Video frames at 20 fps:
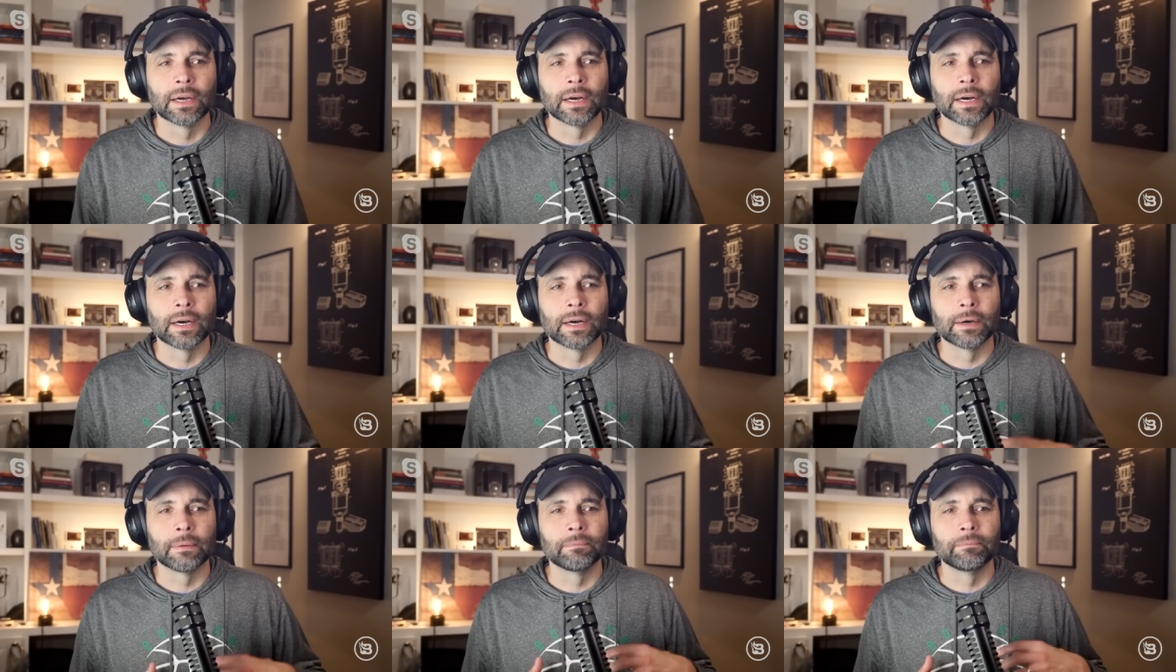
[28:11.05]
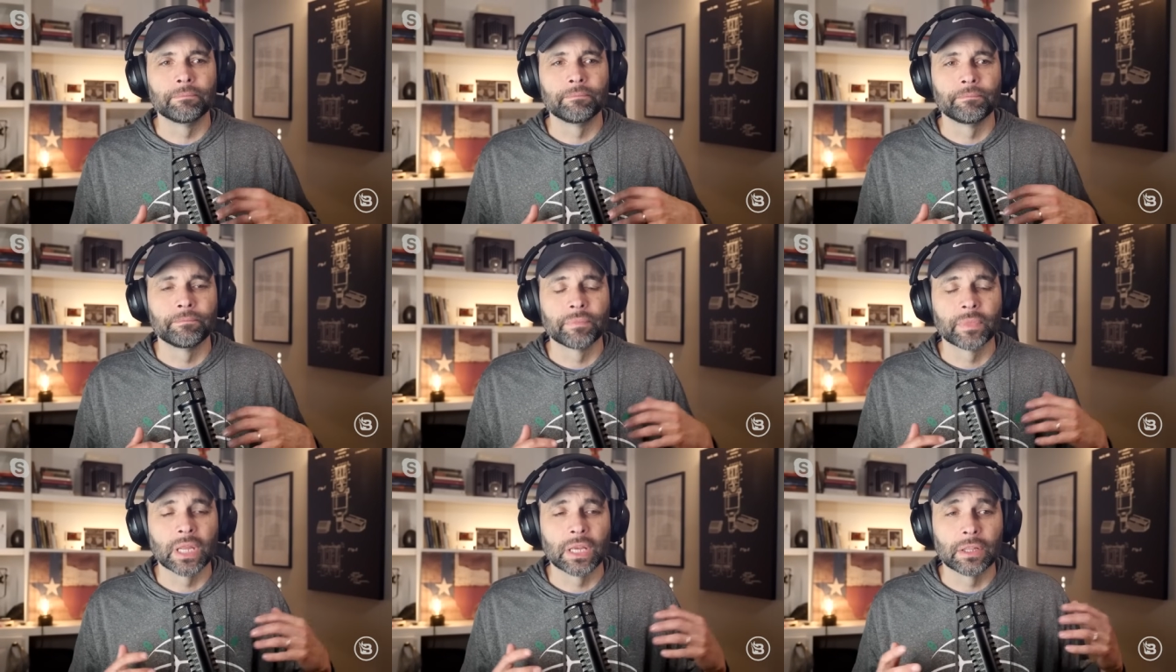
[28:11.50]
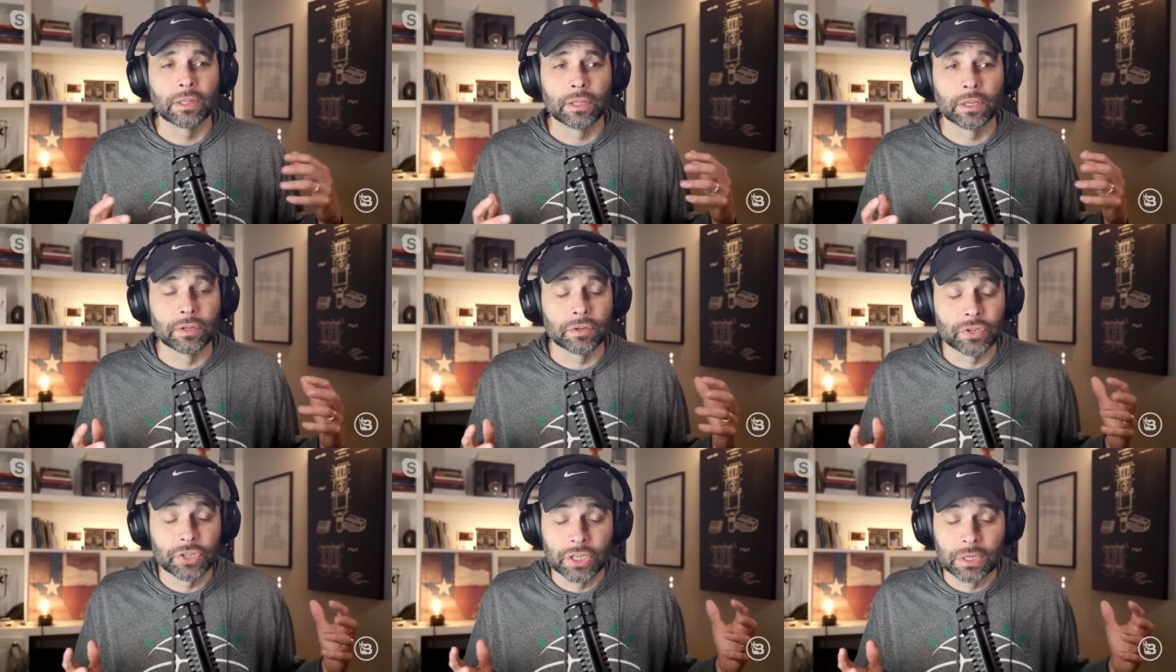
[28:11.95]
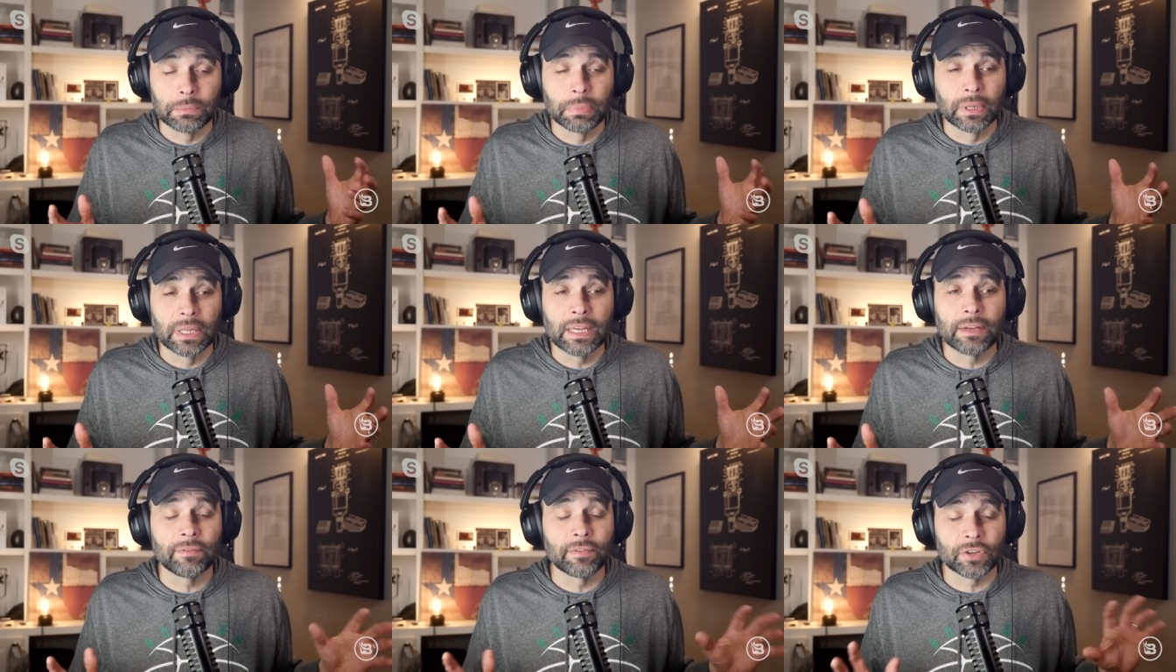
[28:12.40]
um, she
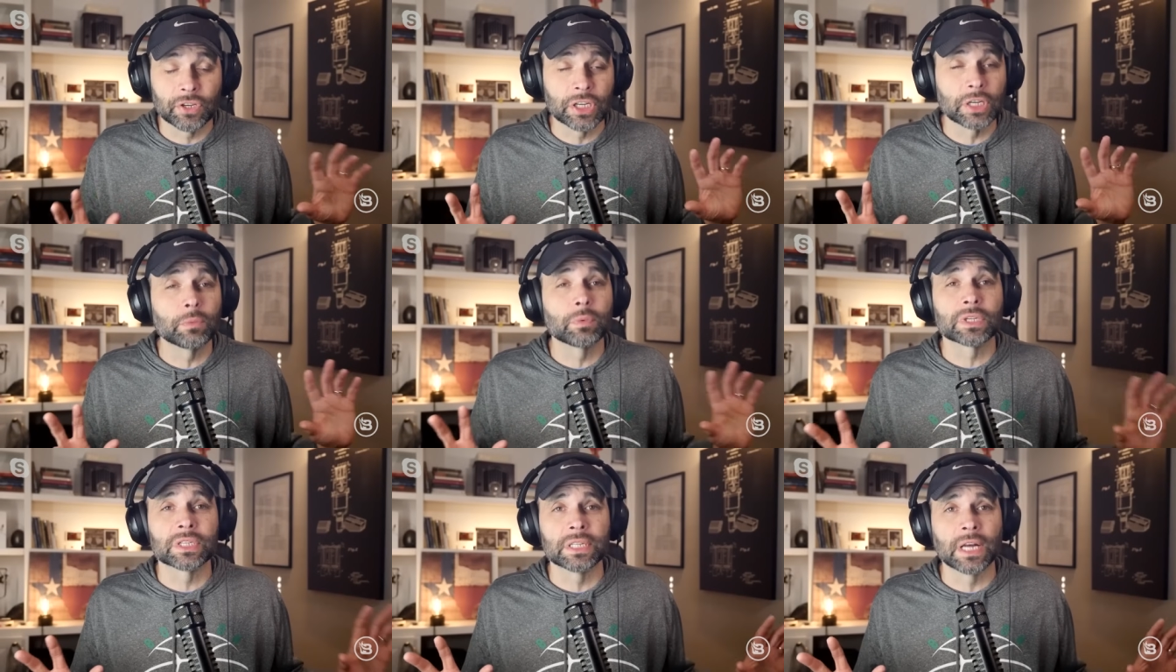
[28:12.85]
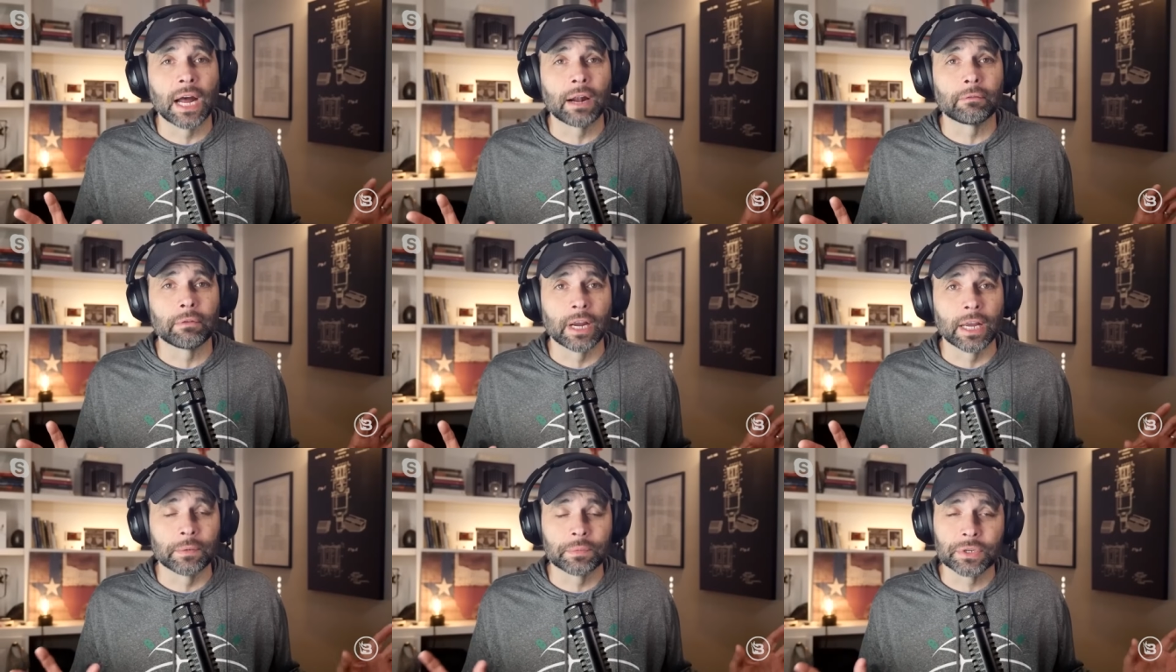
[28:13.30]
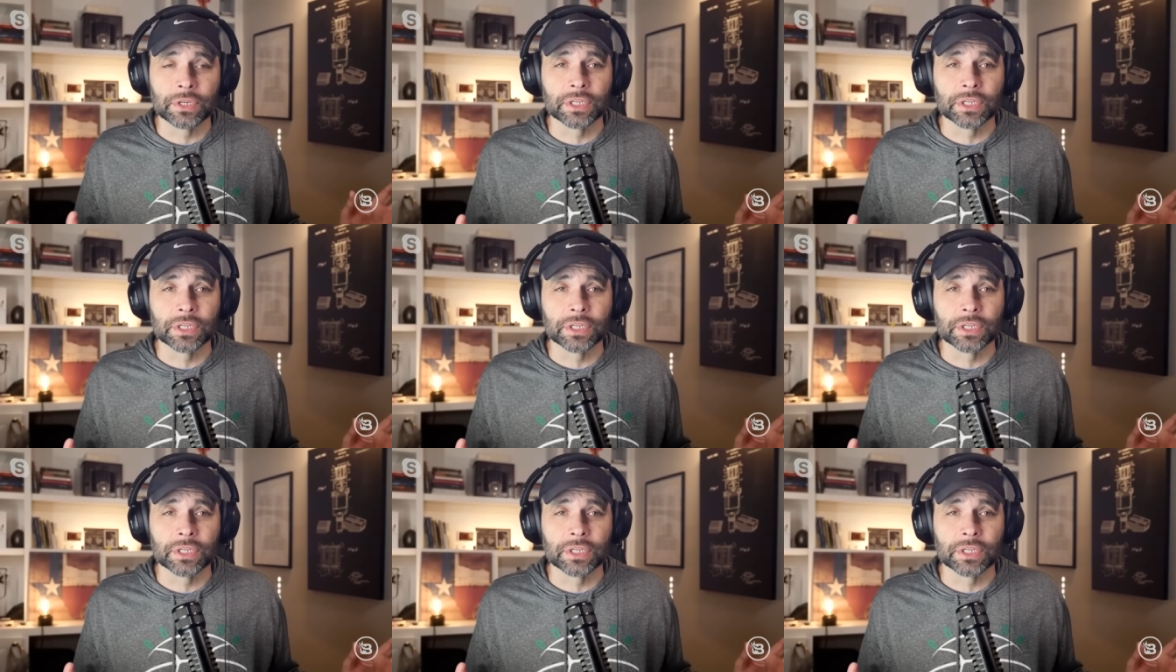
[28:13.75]
believed she was not raped.